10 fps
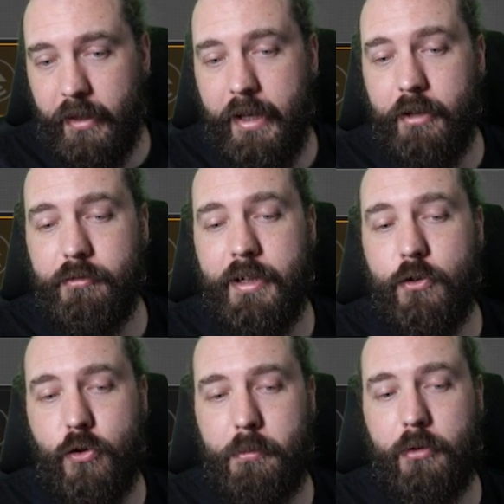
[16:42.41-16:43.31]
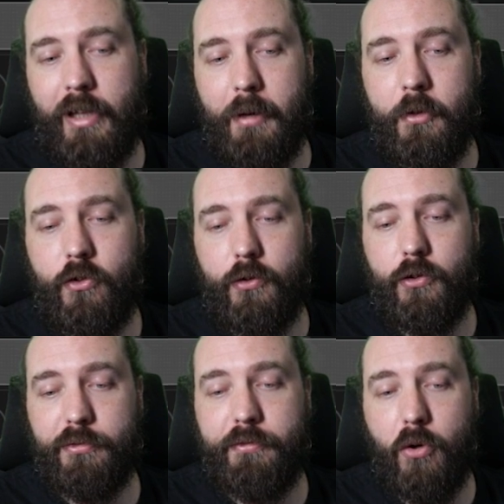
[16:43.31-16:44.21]
Hit rate triple damage
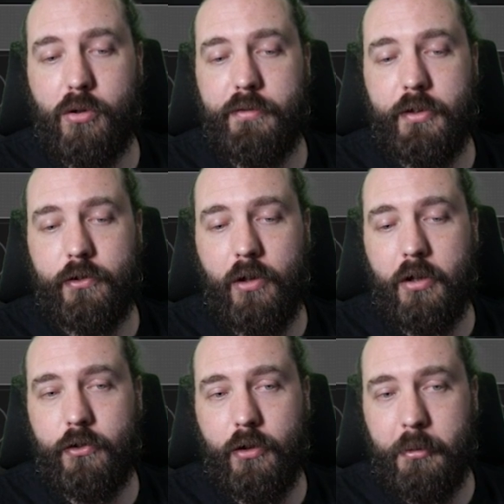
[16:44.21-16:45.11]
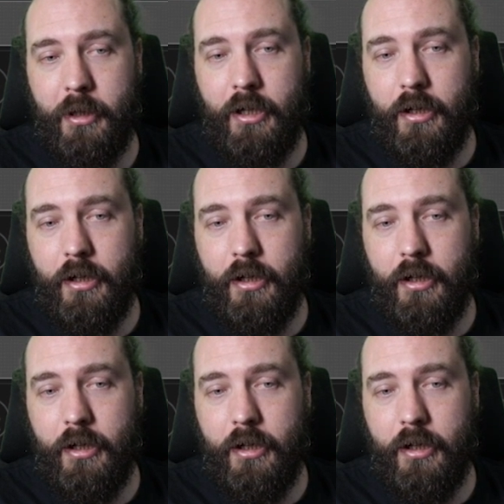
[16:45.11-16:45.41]
uses 4 of your slots up,